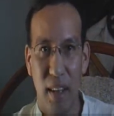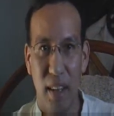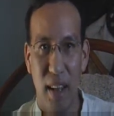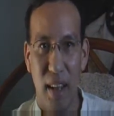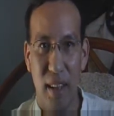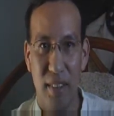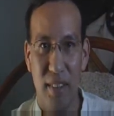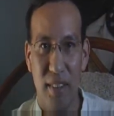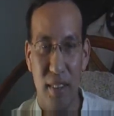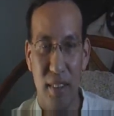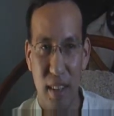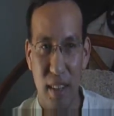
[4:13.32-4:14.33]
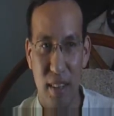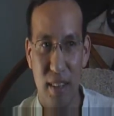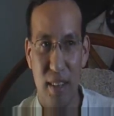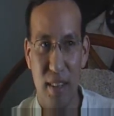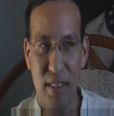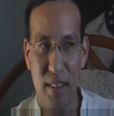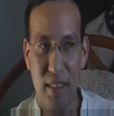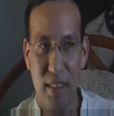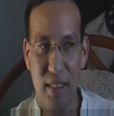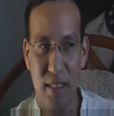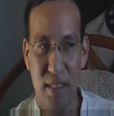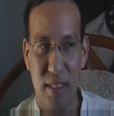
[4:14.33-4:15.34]
And
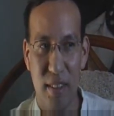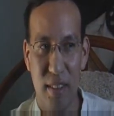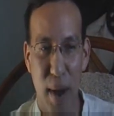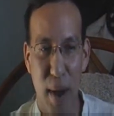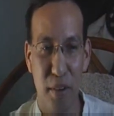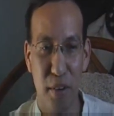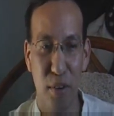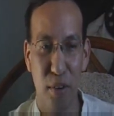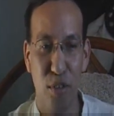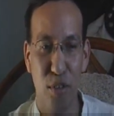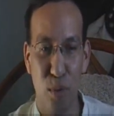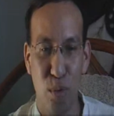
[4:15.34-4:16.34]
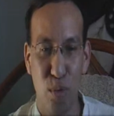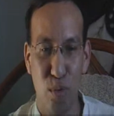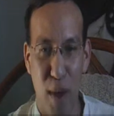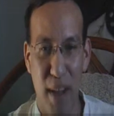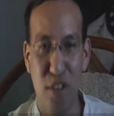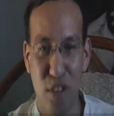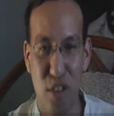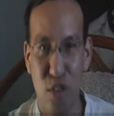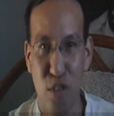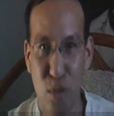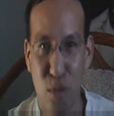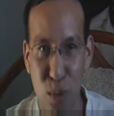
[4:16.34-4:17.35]
the writers don't write
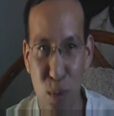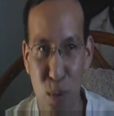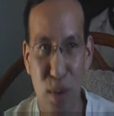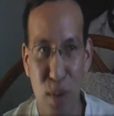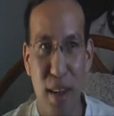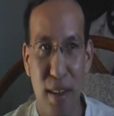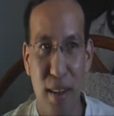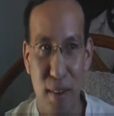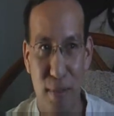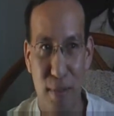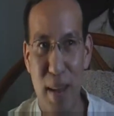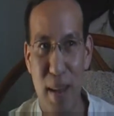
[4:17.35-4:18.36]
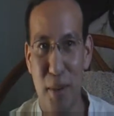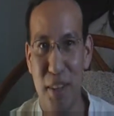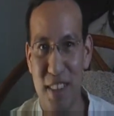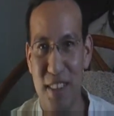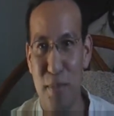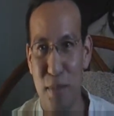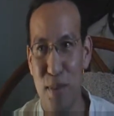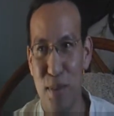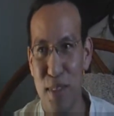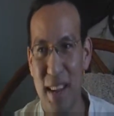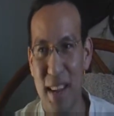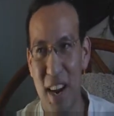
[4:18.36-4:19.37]
to favoritism to
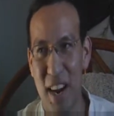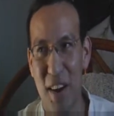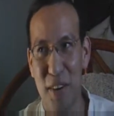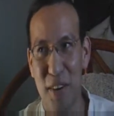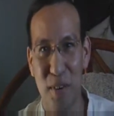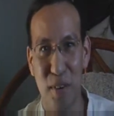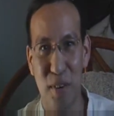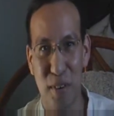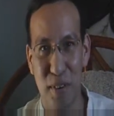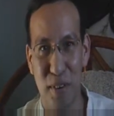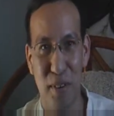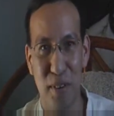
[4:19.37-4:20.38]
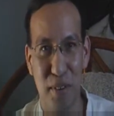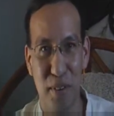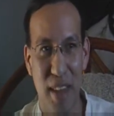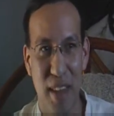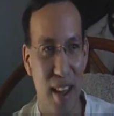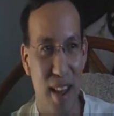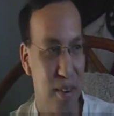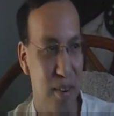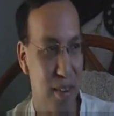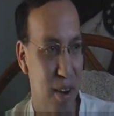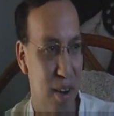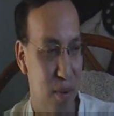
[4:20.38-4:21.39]
that character or
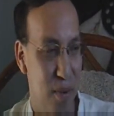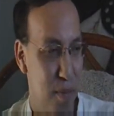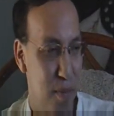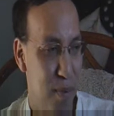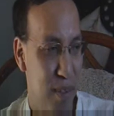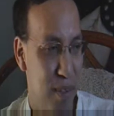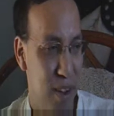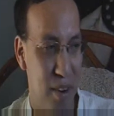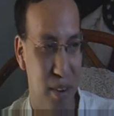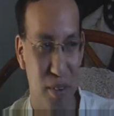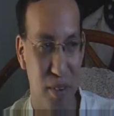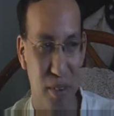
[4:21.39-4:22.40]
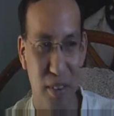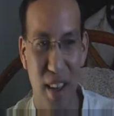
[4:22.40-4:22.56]
that group of characters.